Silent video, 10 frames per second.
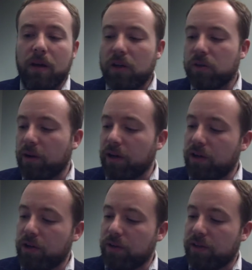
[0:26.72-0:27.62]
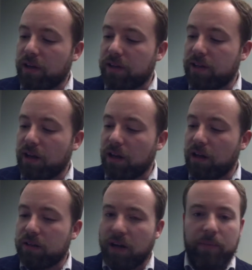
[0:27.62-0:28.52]
So what I'm going to do is I'm going to set a
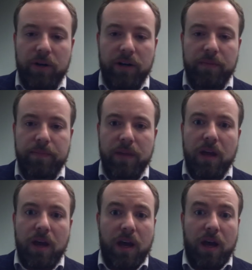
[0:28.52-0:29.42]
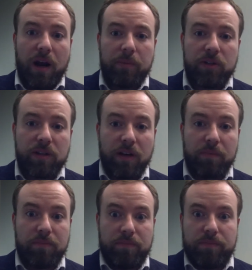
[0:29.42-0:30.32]
little timer here, and I'm just going to
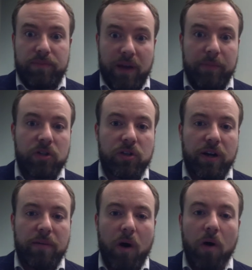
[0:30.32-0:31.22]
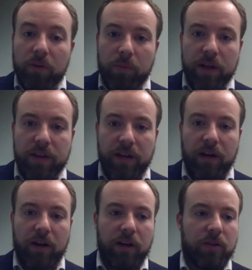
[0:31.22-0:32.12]
demonstrate overbreathing,
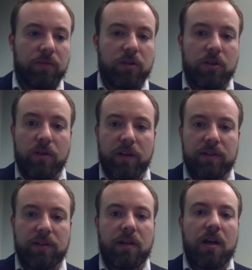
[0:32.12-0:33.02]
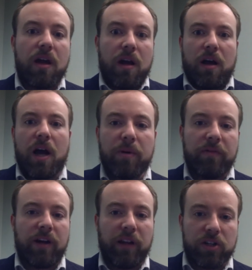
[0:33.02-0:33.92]
and I'm going to do this
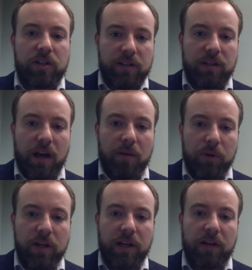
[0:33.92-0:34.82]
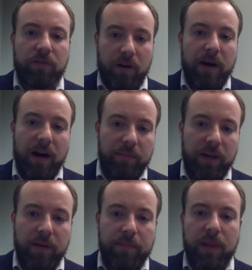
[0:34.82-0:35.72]
hyperventilation style breathing for about a
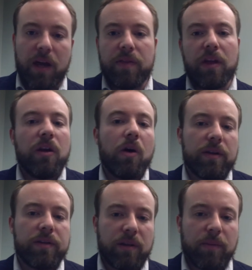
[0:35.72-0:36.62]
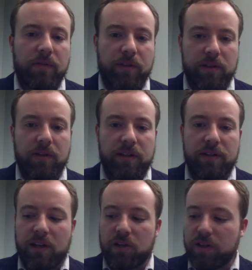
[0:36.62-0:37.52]
minute and then notice some of the physical
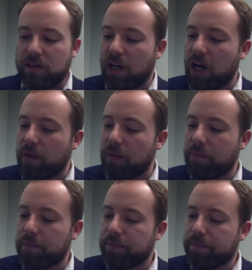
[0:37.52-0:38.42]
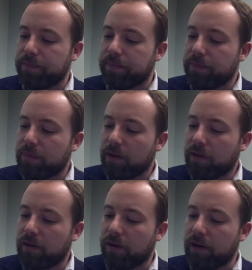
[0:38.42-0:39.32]
sensations that come up.
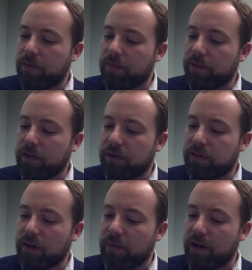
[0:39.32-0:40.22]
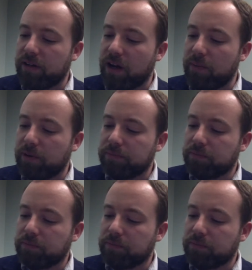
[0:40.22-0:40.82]
Alright, so I'll start my timer.